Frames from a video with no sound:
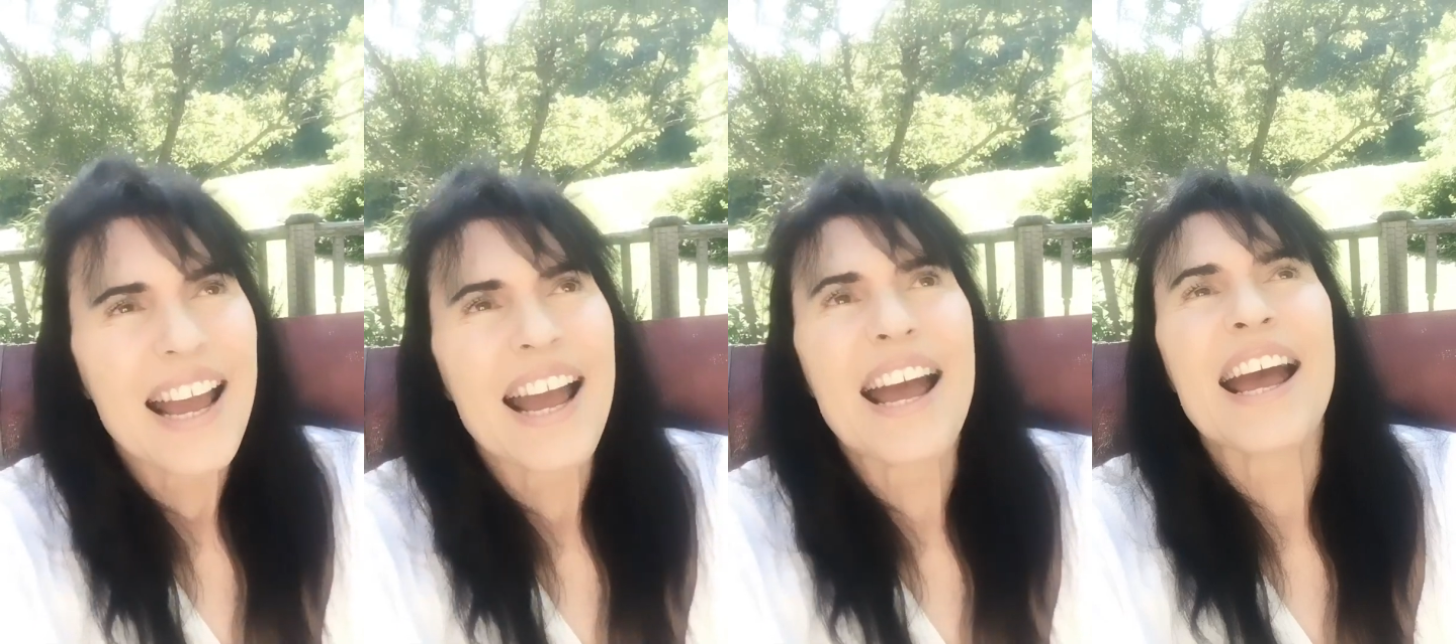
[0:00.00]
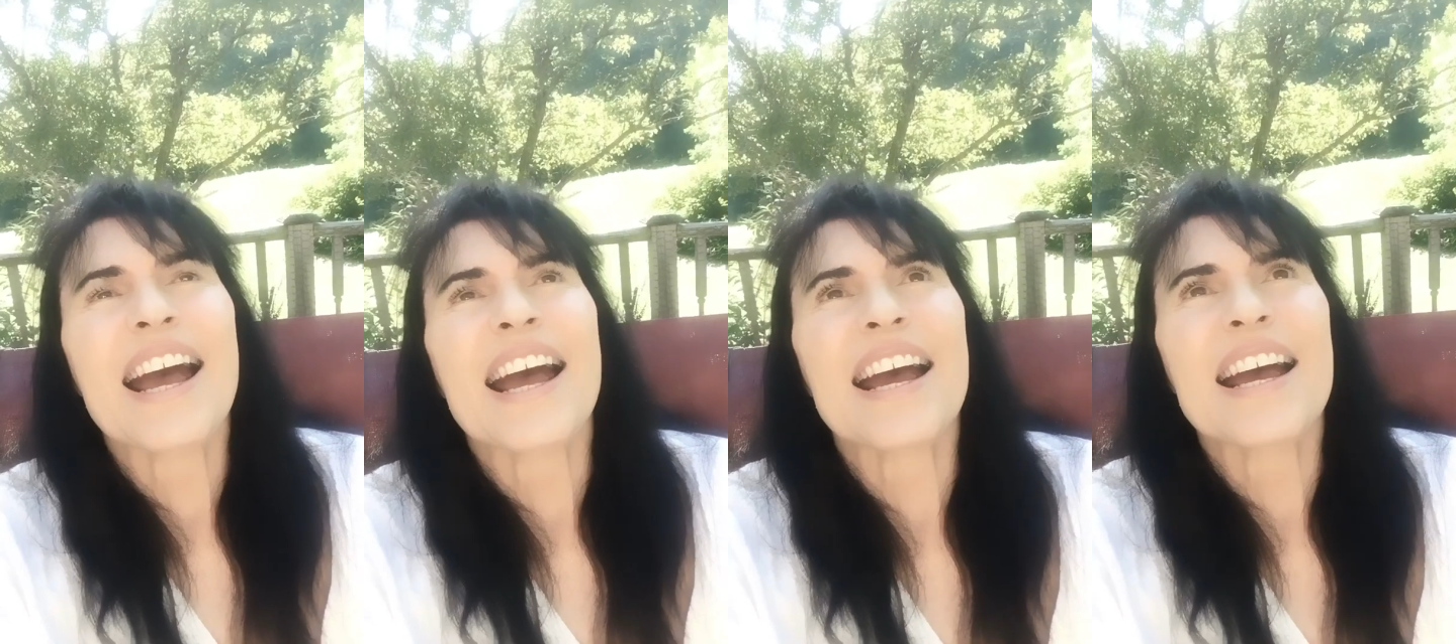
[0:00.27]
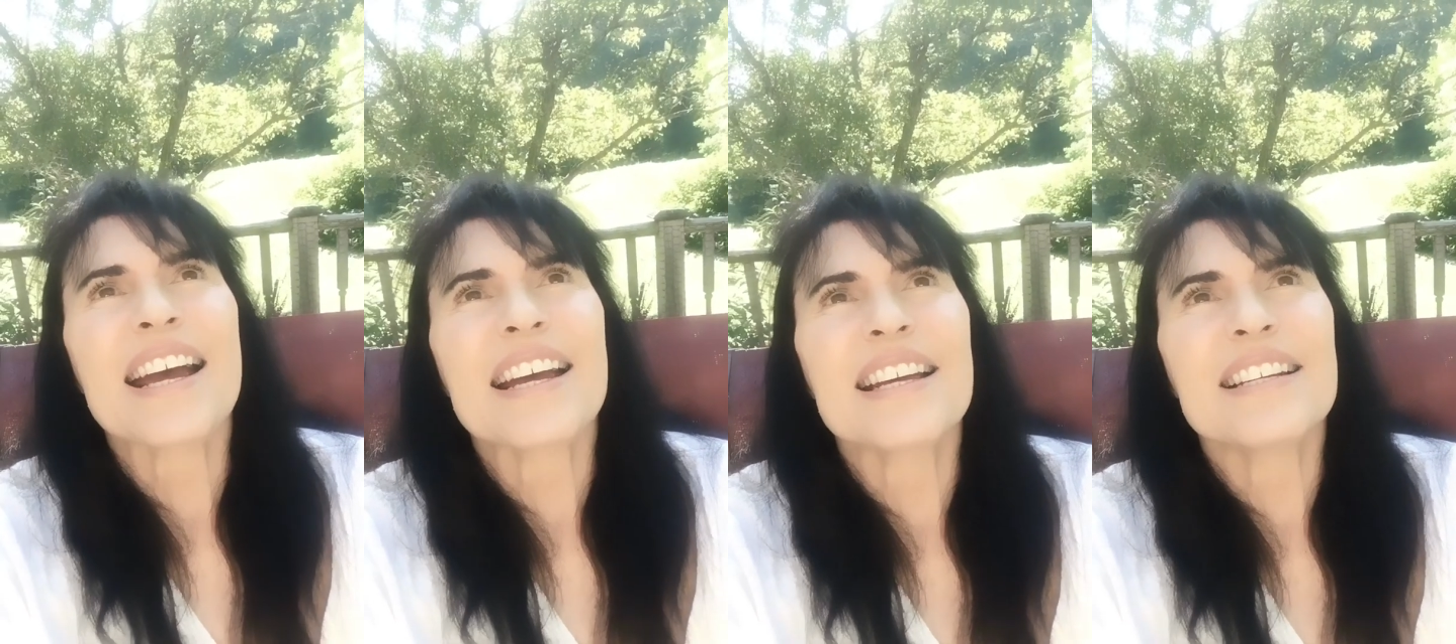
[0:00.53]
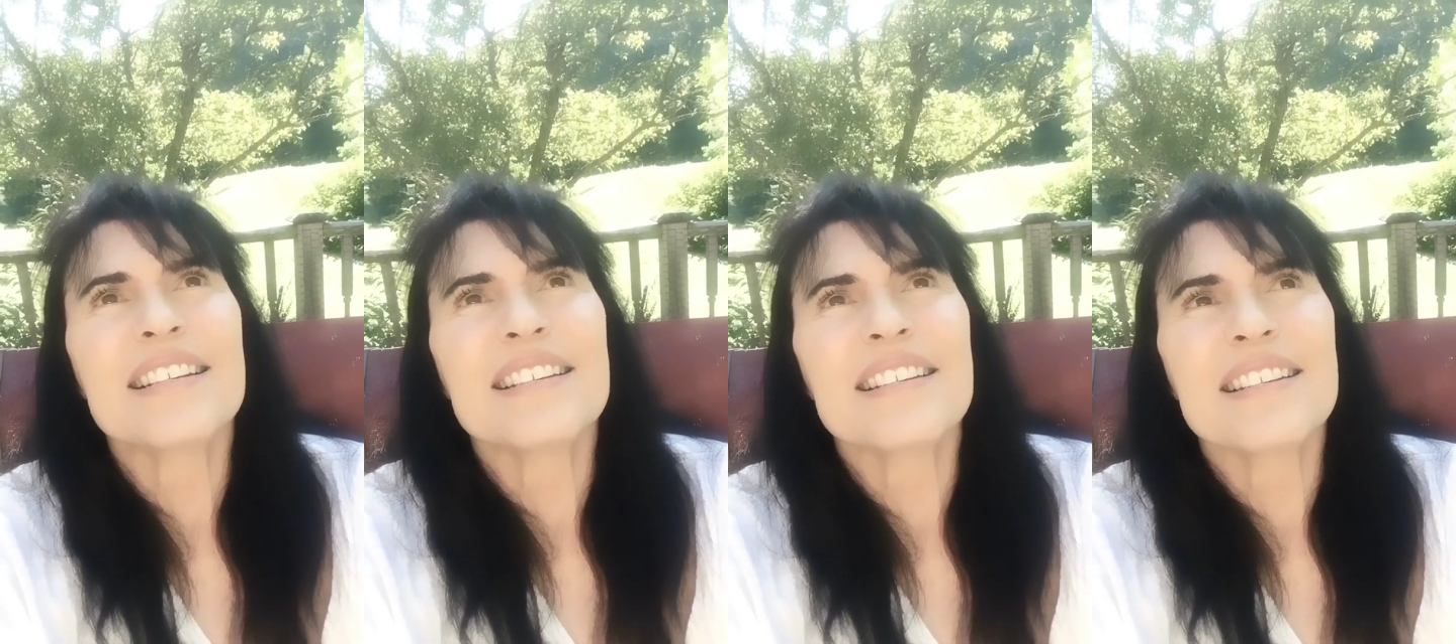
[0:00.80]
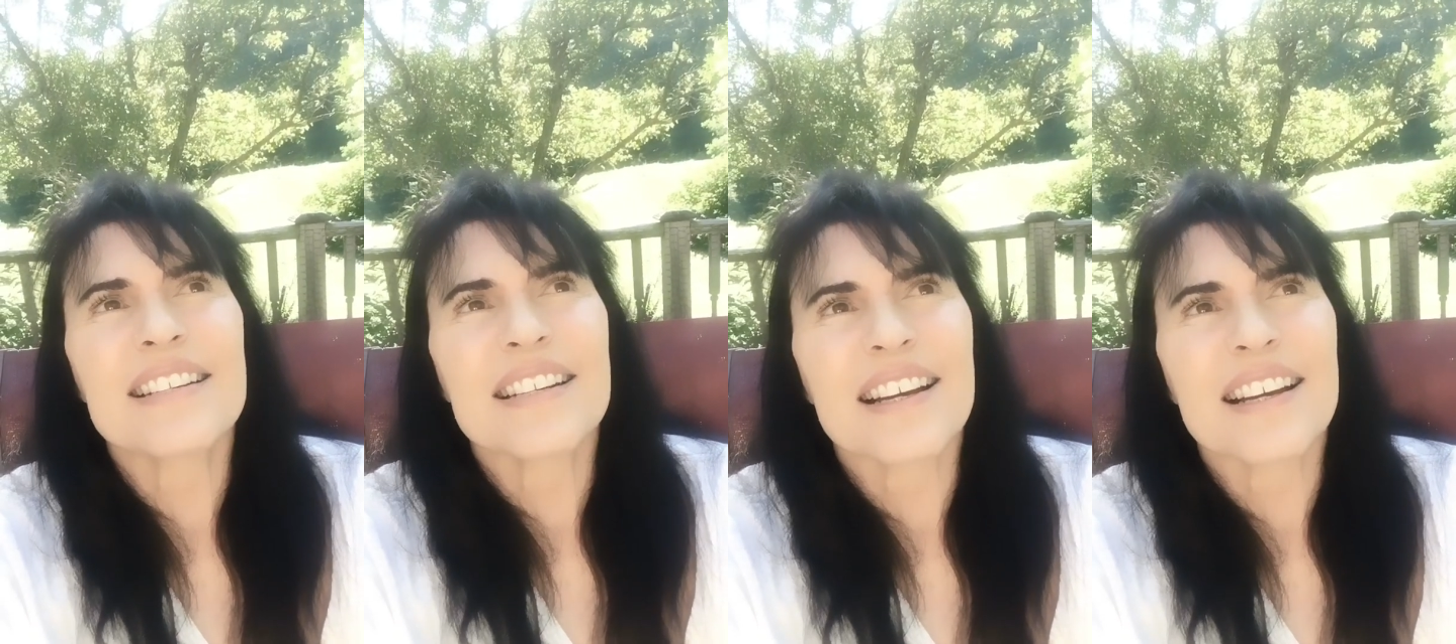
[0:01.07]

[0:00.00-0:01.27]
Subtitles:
And,